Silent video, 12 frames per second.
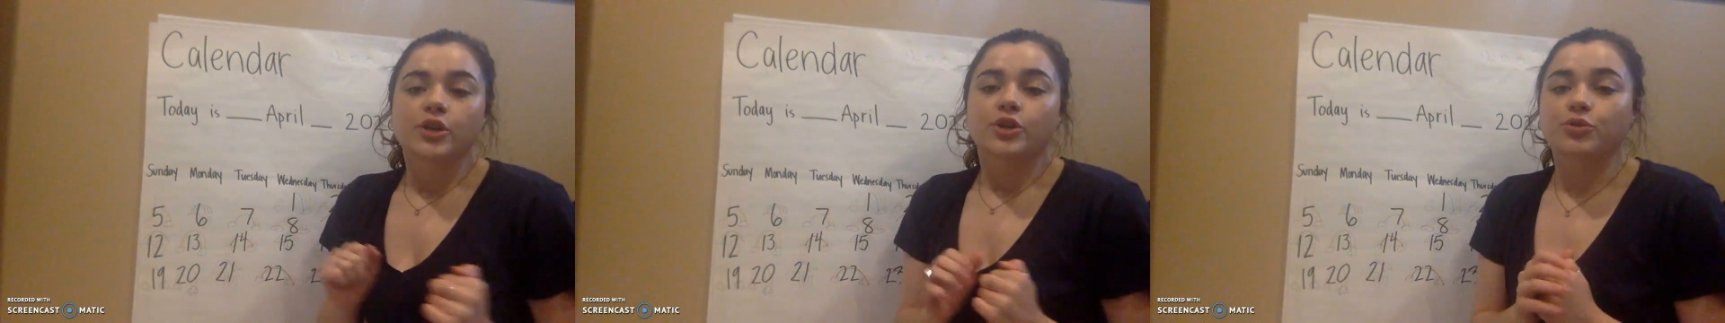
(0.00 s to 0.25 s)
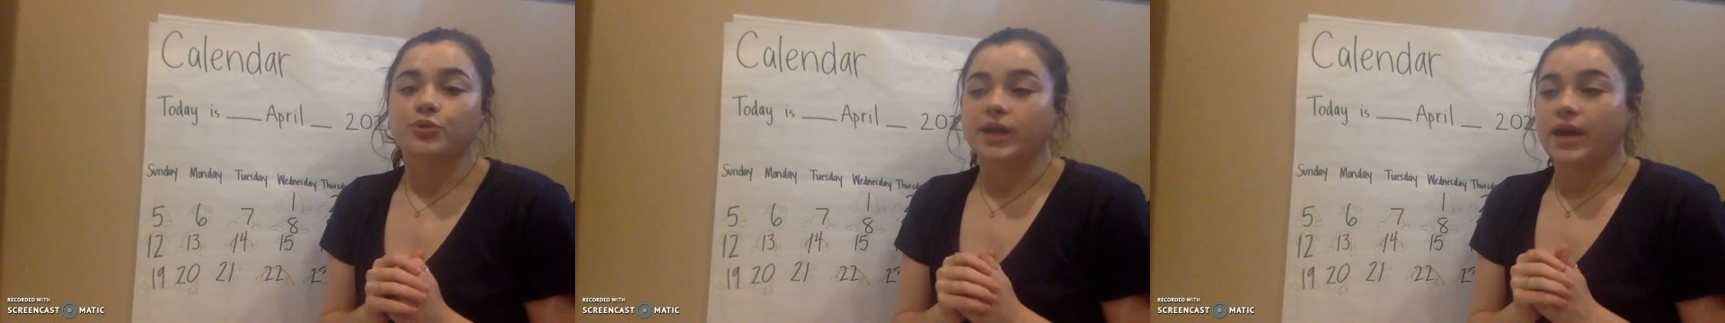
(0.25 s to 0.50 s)

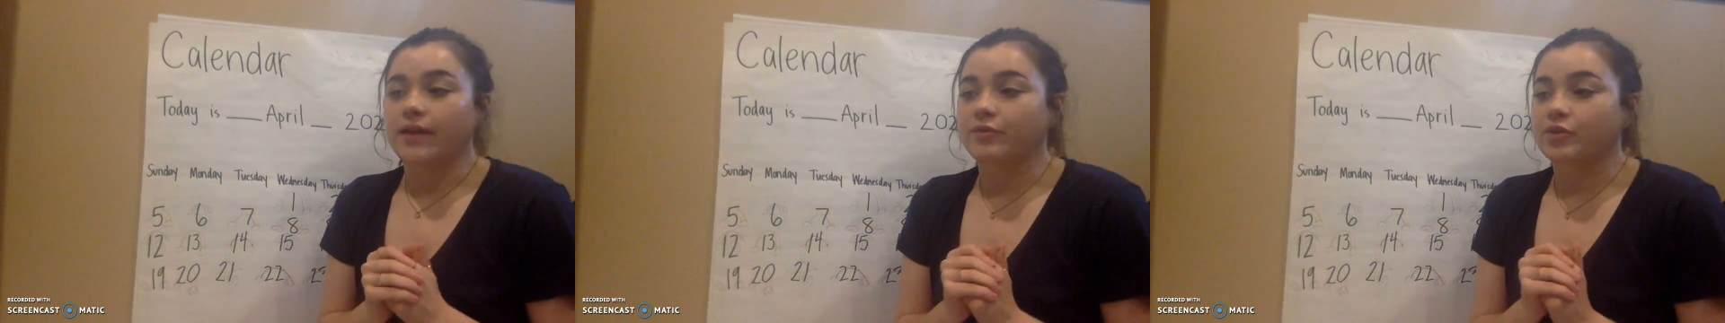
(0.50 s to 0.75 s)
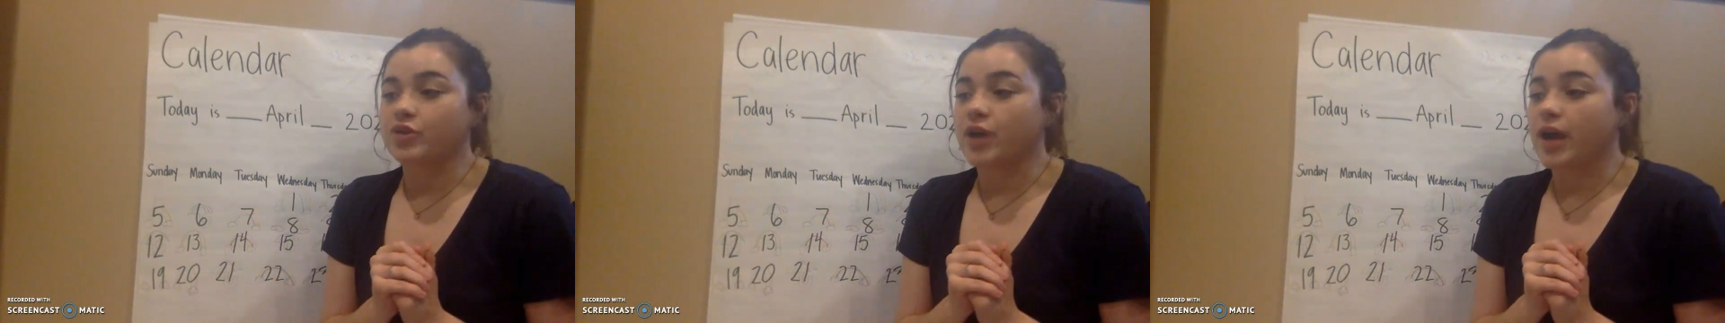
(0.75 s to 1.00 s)
you could have
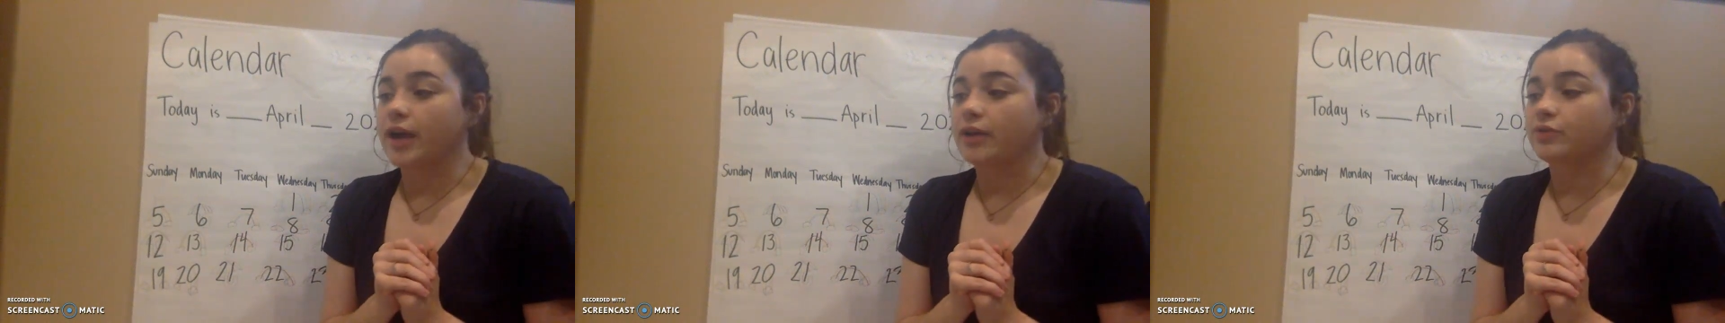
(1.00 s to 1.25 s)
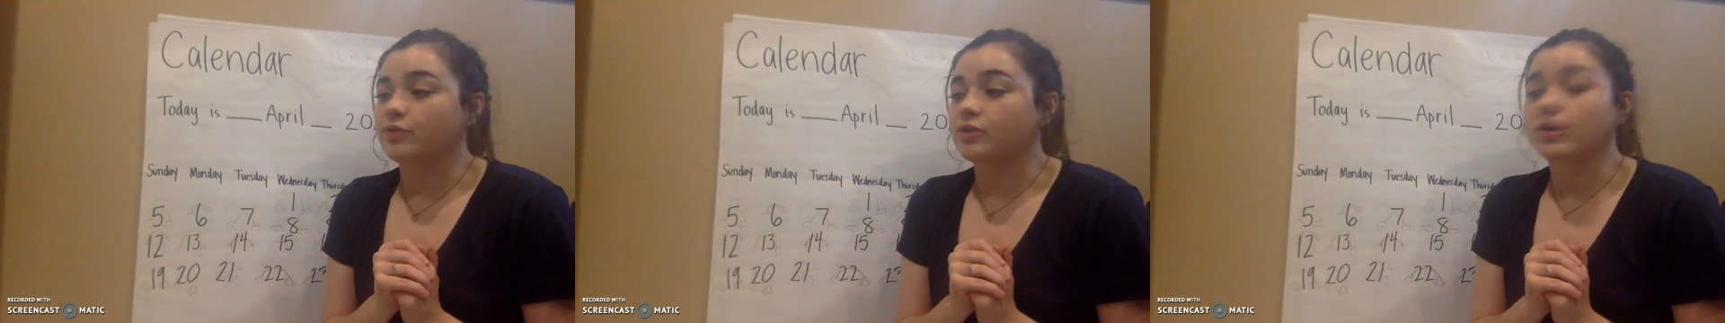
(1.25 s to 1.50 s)
your
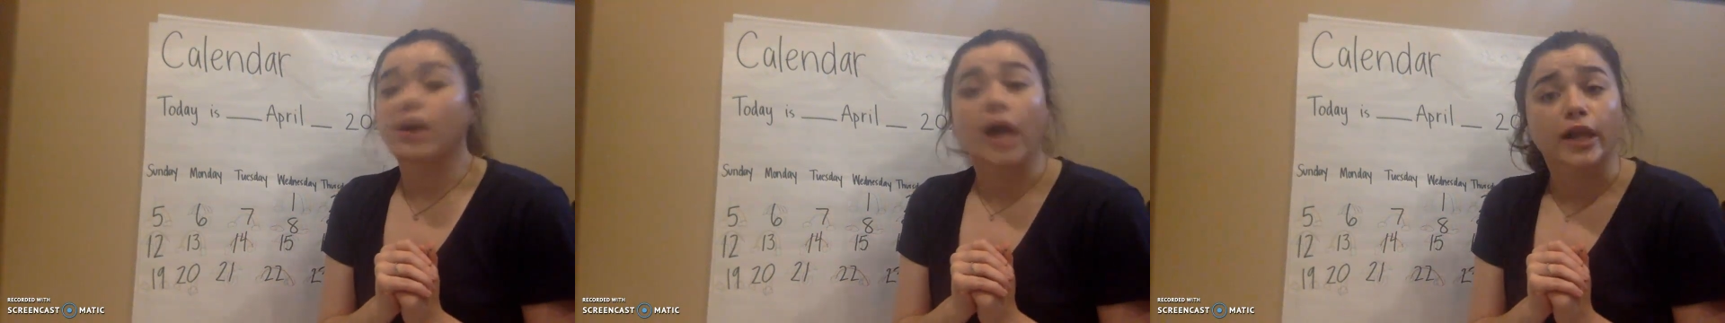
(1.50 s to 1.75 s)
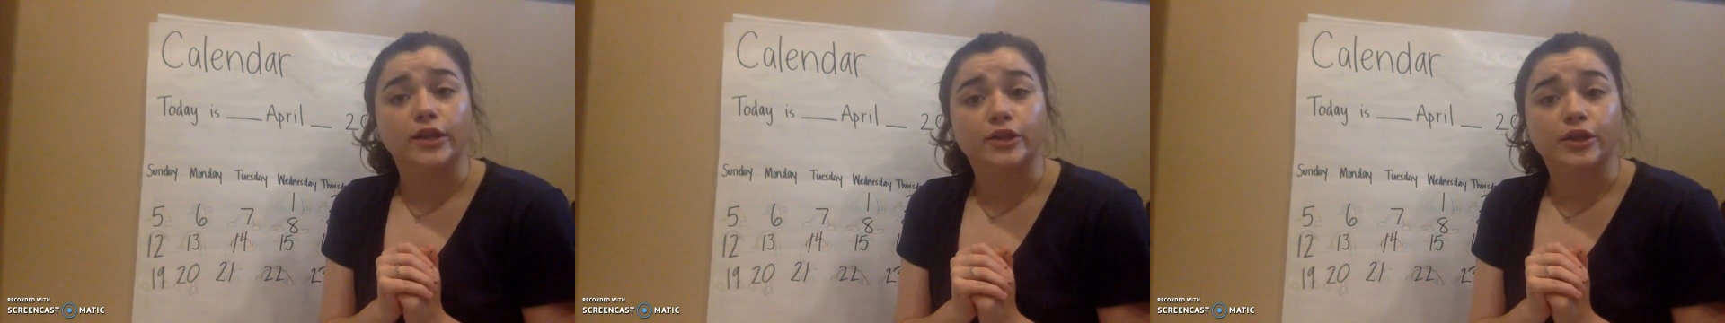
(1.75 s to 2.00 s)
child
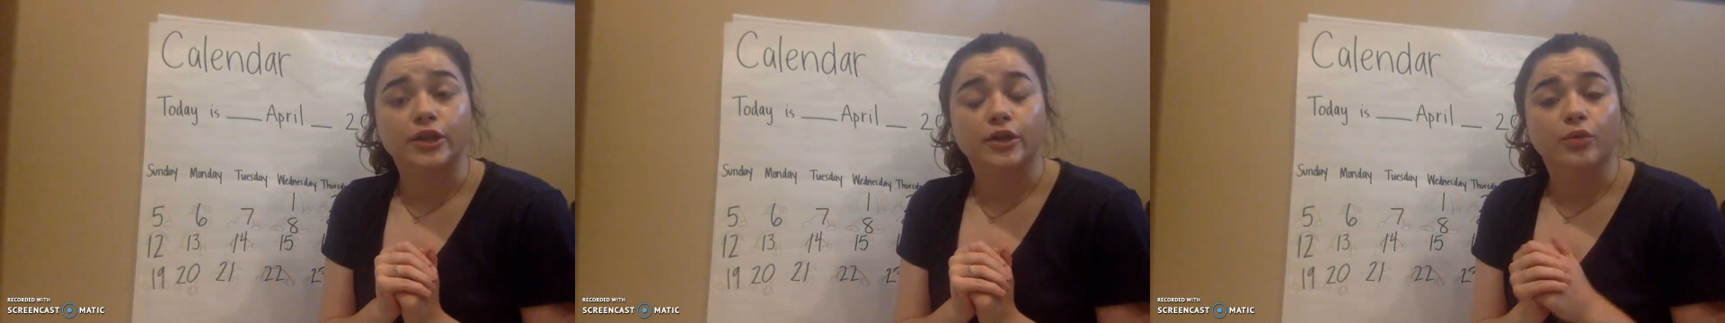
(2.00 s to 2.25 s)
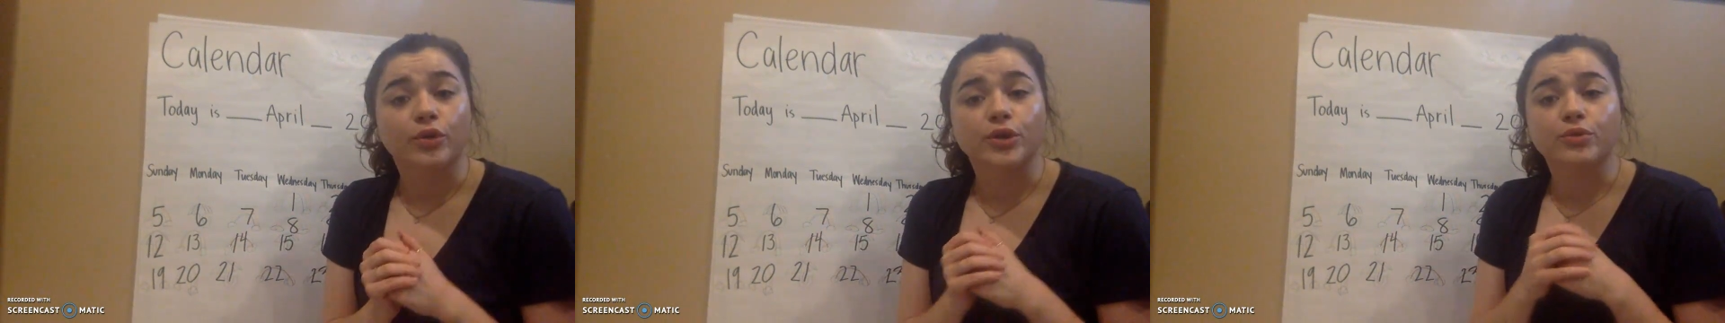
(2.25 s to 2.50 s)
color,
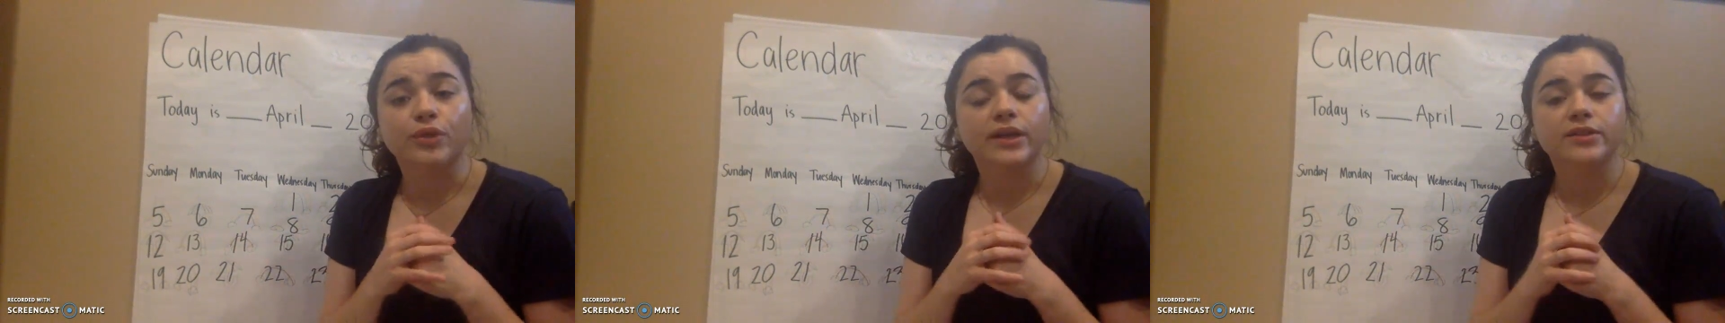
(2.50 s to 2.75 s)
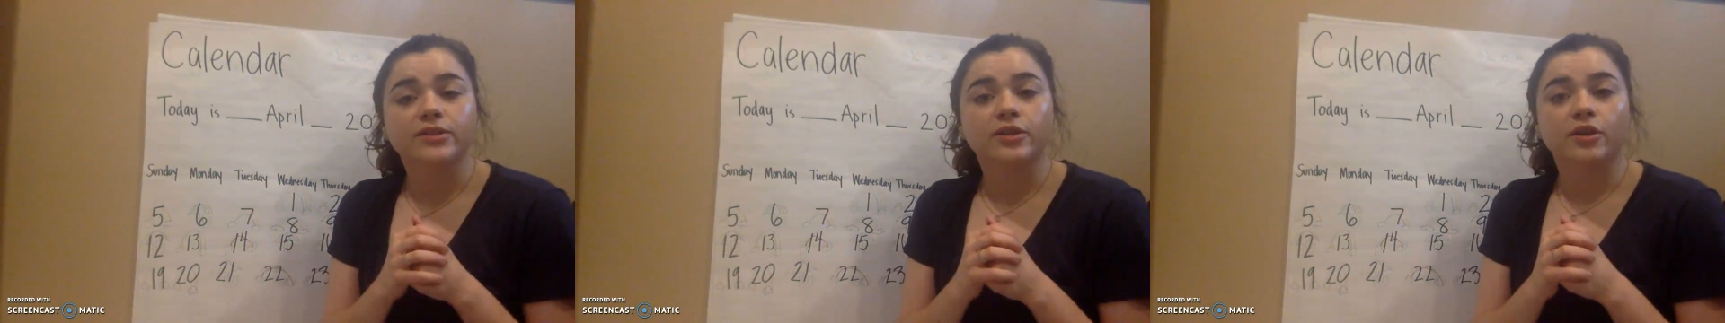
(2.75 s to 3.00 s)
or you
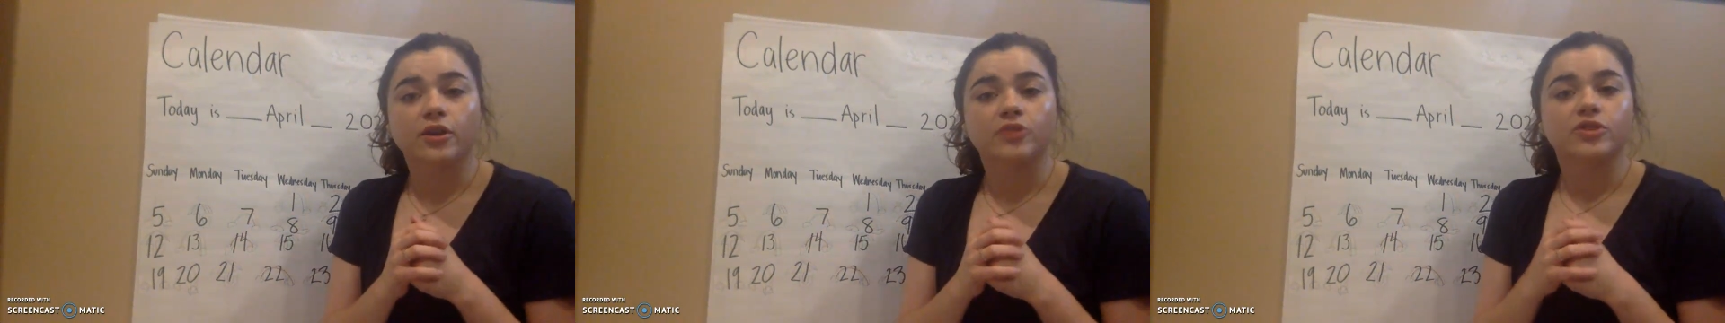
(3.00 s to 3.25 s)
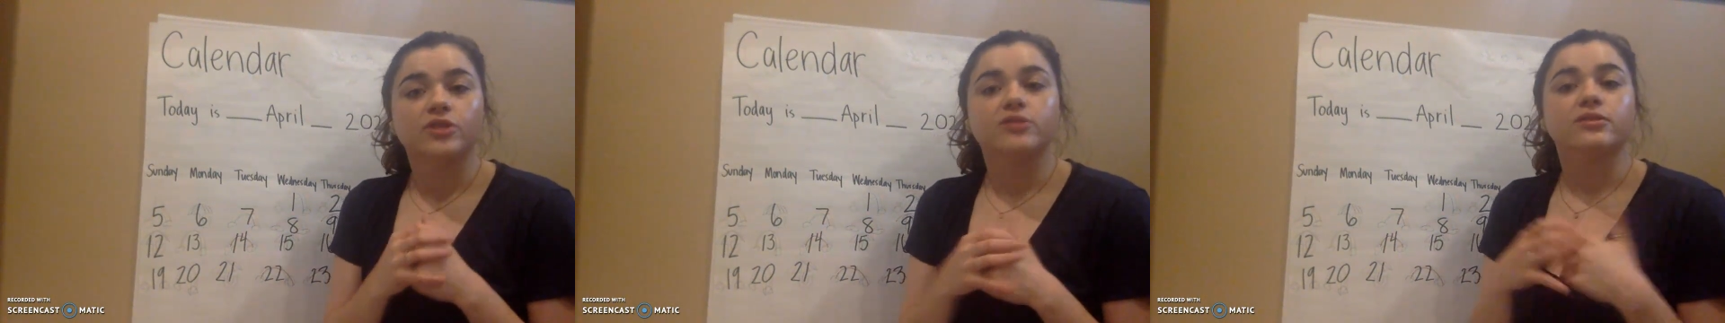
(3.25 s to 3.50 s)
guys could all
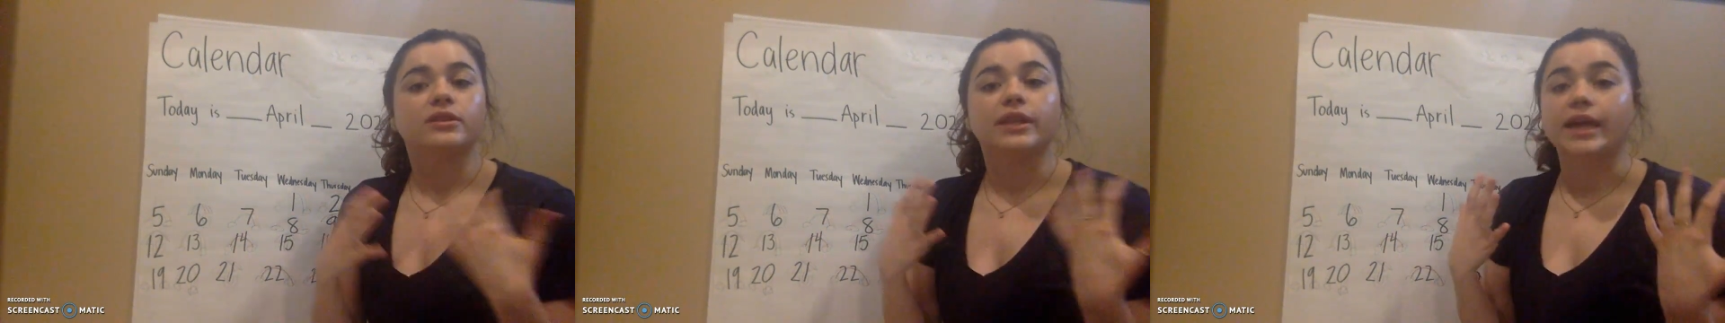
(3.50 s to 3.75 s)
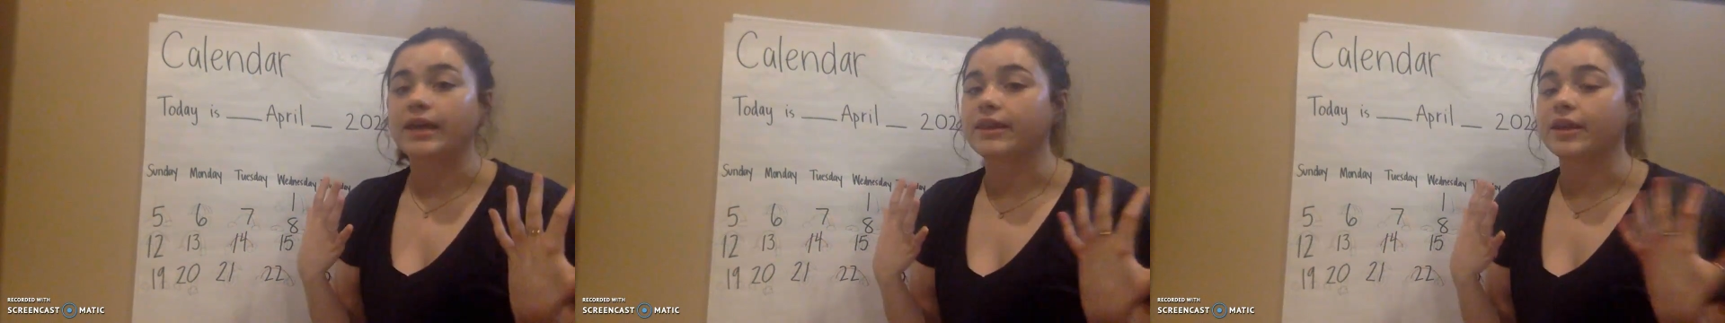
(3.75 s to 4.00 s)
just
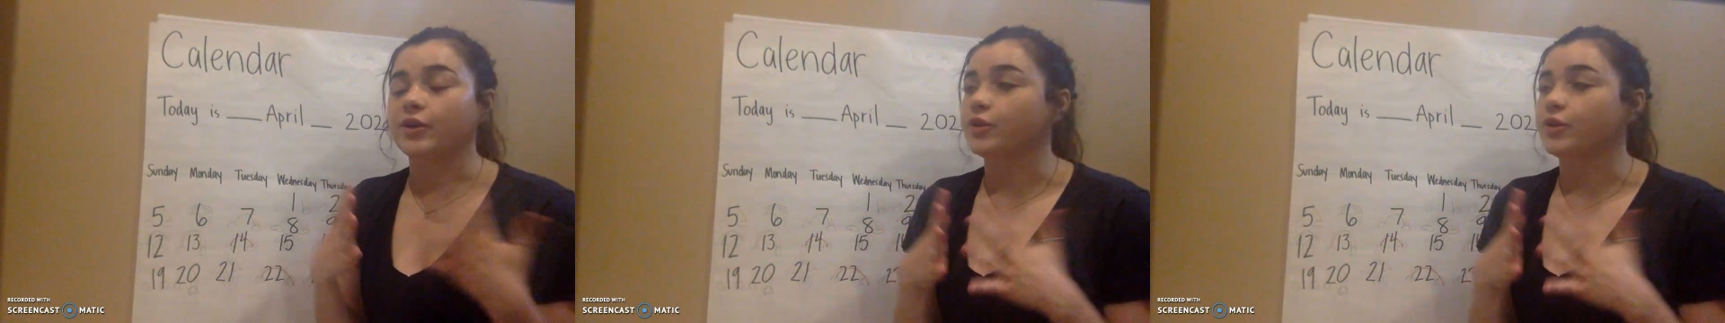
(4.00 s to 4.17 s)
lay there.